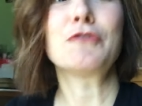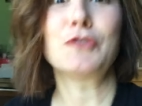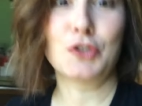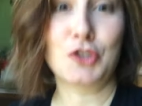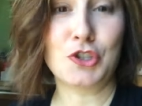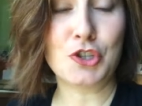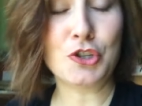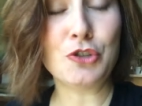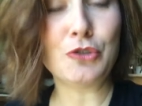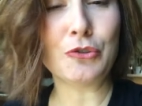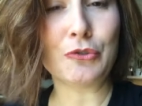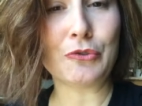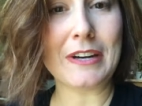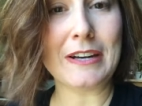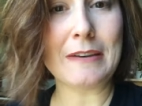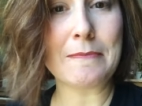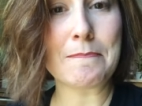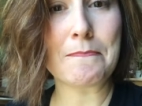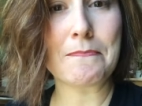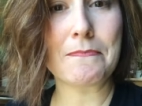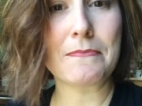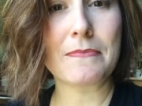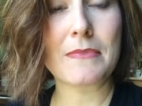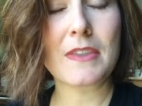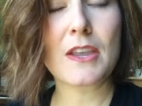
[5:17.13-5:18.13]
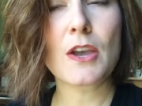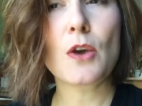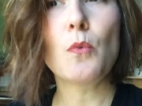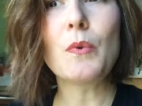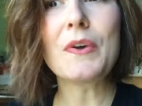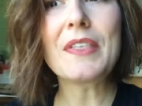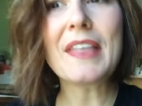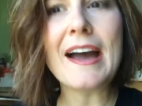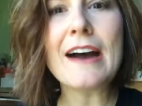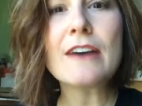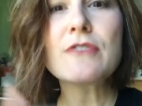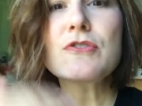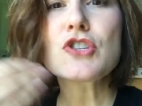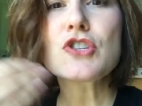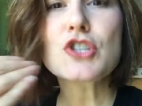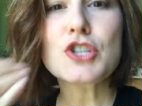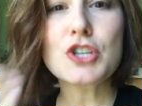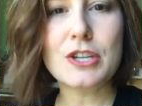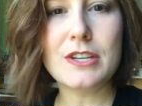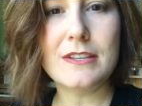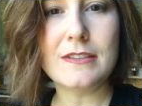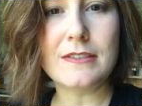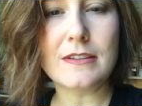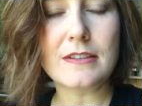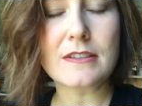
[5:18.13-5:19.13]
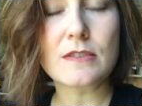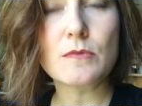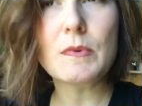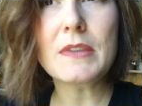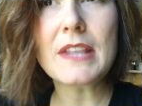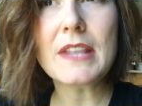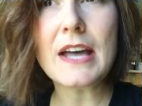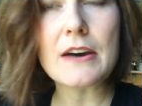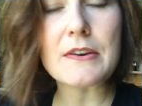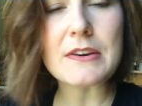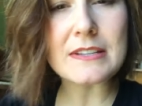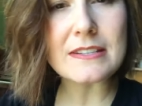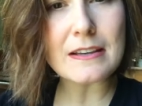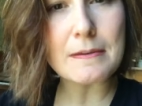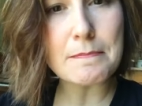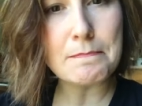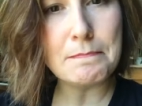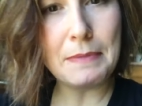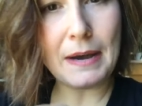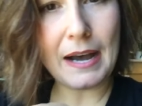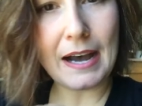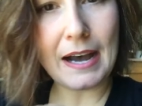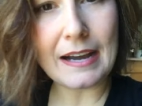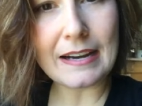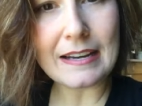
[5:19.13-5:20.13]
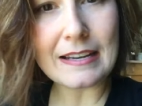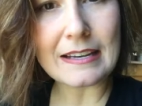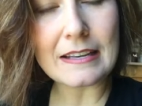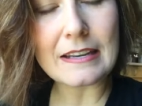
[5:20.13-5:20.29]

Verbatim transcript: children without Jesus, without us abiding in